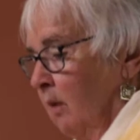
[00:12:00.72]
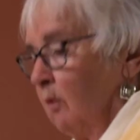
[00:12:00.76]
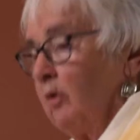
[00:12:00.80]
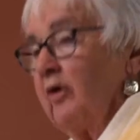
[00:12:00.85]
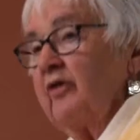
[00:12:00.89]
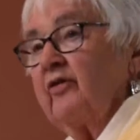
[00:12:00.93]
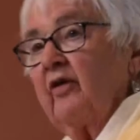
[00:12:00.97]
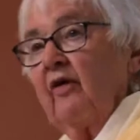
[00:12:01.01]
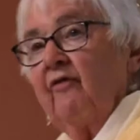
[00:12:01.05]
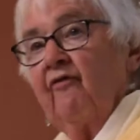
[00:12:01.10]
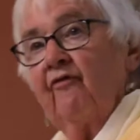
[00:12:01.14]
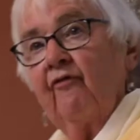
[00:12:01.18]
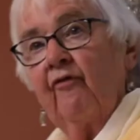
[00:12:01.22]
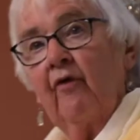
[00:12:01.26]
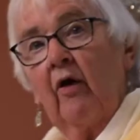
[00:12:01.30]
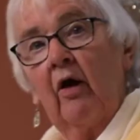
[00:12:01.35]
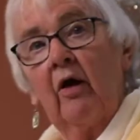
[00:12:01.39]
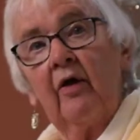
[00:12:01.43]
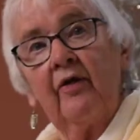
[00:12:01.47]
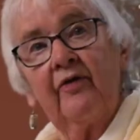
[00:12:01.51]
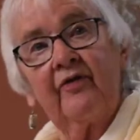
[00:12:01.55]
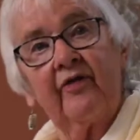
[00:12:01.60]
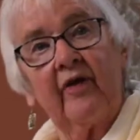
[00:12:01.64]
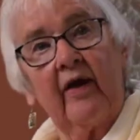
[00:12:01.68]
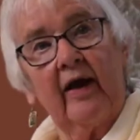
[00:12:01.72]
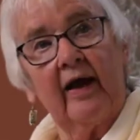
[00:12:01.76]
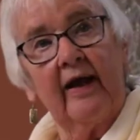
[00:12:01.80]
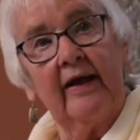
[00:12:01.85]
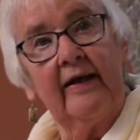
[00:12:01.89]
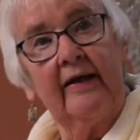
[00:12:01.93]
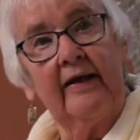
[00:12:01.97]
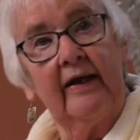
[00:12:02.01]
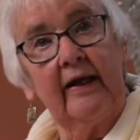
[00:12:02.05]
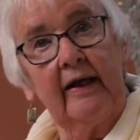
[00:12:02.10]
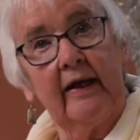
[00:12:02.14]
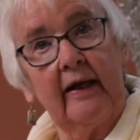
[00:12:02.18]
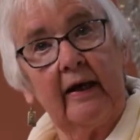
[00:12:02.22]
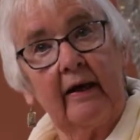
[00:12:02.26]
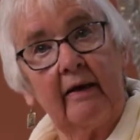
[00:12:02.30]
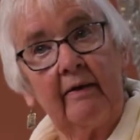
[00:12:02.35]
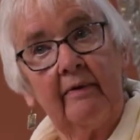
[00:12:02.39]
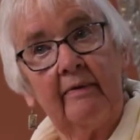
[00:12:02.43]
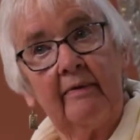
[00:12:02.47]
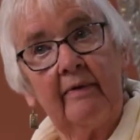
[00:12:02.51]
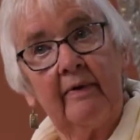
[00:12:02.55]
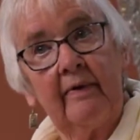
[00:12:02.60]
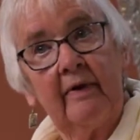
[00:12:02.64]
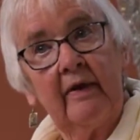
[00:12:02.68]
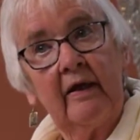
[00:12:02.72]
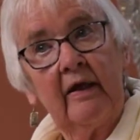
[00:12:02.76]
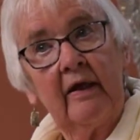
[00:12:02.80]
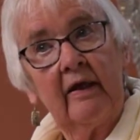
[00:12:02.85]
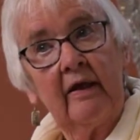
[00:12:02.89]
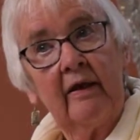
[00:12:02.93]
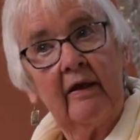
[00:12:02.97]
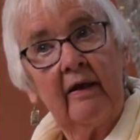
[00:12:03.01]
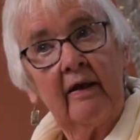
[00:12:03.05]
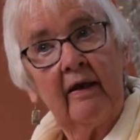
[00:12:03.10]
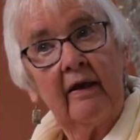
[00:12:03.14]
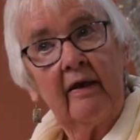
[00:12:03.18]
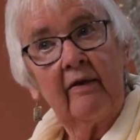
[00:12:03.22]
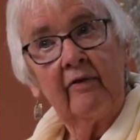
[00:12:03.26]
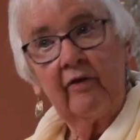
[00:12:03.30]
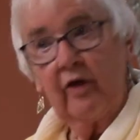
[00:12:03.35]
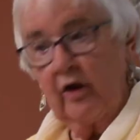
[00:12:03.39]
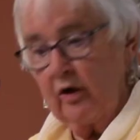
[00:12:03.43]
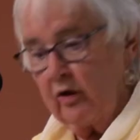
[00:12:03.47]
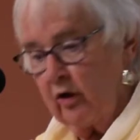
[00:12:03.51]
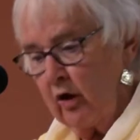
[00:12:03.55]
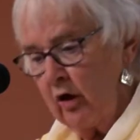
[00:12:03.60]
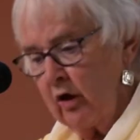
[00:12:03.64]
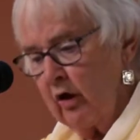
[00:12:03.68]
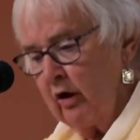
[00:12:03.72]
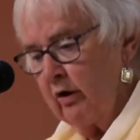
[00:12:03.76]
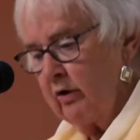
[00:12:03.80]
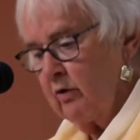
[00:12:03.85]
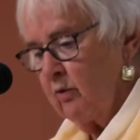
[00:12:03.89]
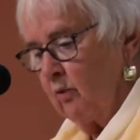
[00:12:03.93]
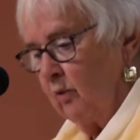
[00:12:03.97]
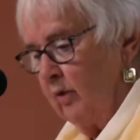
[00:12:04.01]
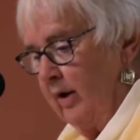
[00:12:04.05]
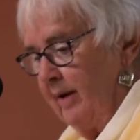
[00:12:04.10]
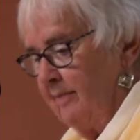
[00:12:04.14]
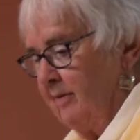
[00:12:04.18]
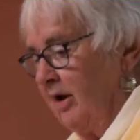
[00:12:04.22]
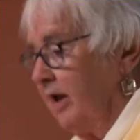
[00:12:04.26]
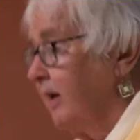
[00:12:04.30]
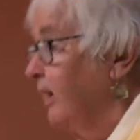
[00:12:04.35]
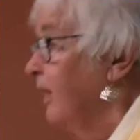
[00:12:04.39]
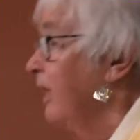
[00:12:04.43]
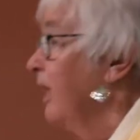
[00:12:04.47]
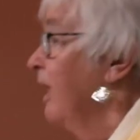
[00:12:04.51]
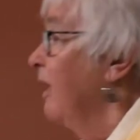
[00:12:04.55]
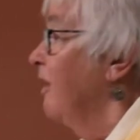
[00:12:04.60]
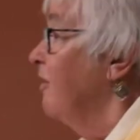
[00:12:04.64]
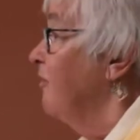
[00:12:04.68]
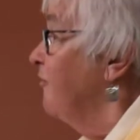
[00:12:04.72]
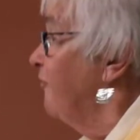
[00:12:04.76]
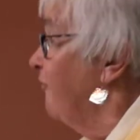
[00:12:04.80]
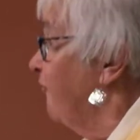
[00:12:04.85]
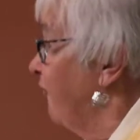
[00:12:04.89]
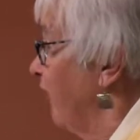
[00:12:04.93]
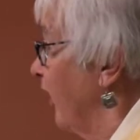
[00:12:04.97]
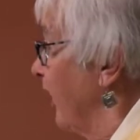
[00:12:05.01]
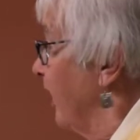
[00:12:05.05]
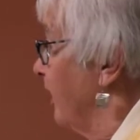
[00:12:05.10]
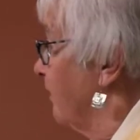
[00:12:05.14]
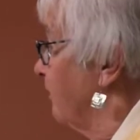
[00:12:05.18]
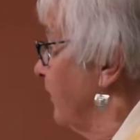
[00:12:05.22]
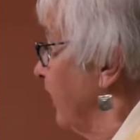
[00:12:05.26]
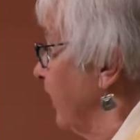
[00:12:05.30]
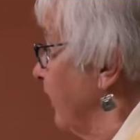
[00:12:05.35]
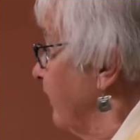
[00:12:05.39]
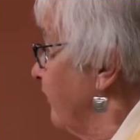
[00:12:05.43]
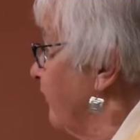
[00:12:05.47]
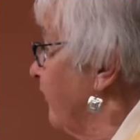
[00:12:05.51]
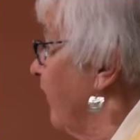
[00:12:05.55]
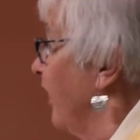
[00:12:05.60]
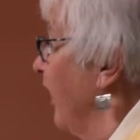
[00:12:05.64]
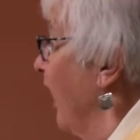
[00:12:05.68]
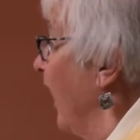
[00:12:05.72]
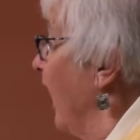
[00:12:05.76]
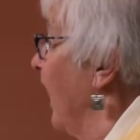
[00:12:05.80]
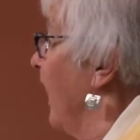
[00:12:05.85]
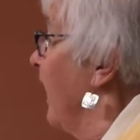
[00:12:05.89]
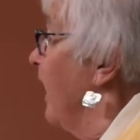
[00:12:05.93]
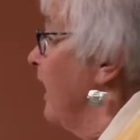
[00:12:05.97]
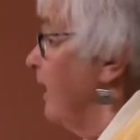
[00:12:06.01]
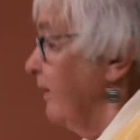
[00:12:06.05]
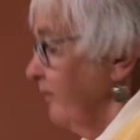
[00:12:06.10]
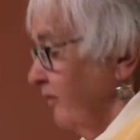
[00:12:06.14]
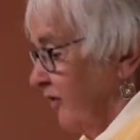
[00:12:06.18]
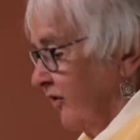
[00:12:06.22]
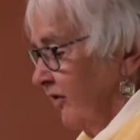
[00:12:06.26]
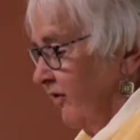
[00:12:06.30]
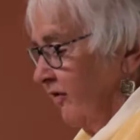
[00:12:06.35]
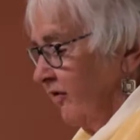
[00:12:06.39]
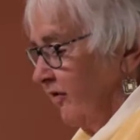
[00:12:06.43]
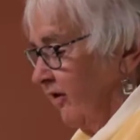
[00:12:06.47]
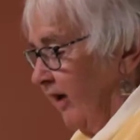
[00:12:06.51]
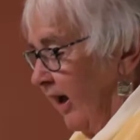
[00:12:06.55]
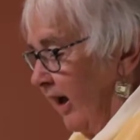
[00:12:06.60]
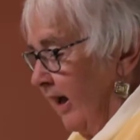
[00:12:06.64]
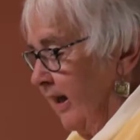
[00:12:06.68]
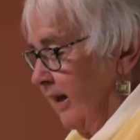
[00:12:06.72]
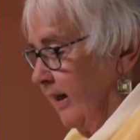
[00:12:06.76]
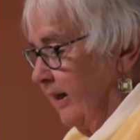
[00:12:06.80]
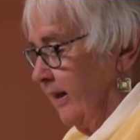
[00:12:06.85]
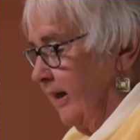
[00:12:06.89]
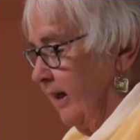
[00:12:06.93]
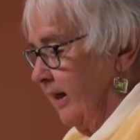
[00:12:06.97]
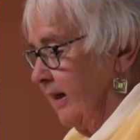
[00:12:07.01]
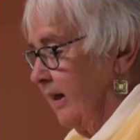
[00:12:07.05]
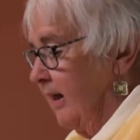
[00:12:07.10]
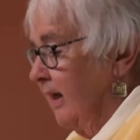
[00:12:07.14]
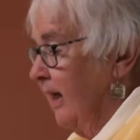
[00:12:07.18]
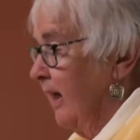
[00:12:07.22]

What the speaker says: was a false idea that hurt women, families, and society,